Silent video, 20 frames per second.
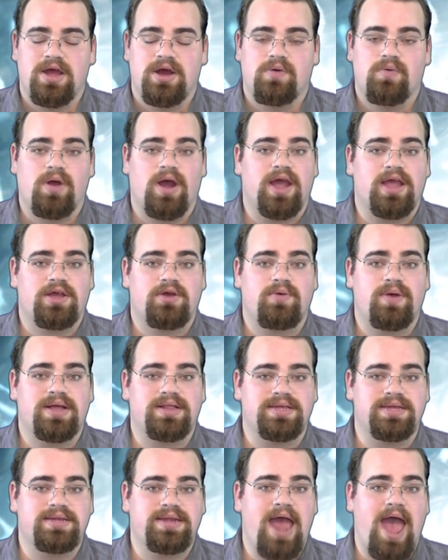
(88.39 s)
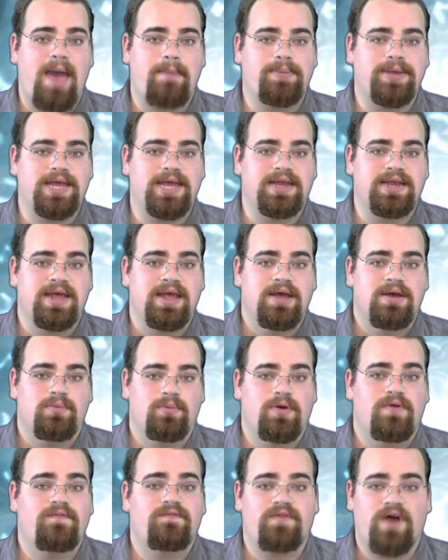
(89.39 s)
whereas quickly tapping it
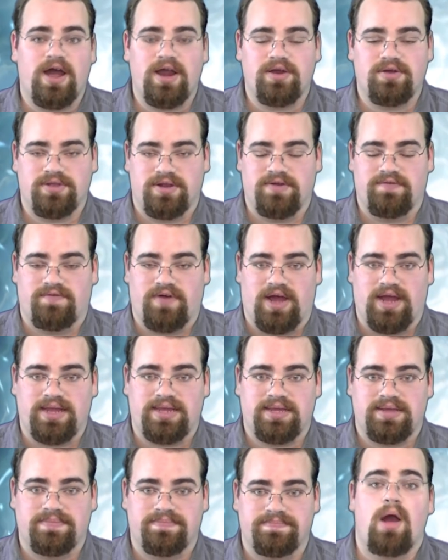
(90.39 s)
will fire the device.